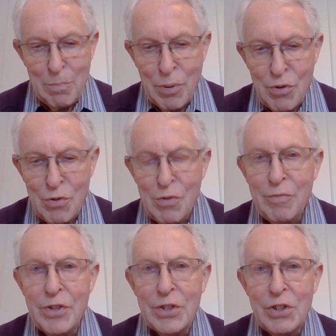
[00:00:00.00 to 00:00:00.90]

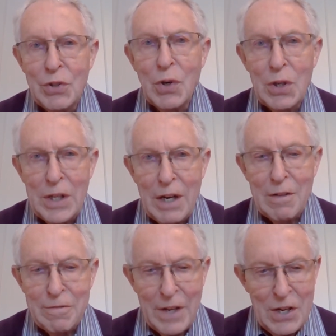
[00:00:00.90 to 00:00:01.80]
prove that your
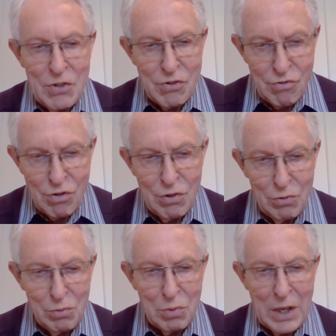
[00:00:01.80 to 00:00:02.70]
love is
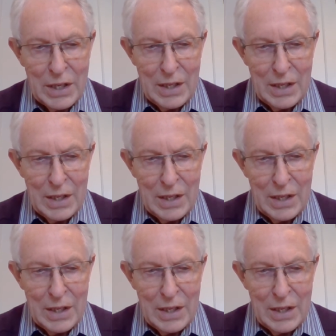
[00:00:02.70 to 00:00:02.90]
true,